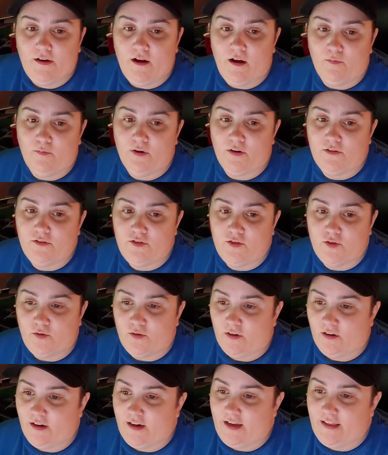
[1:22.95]
cupboard
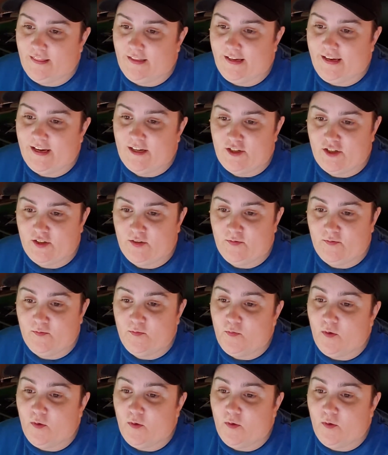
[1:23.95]
door in the kitchen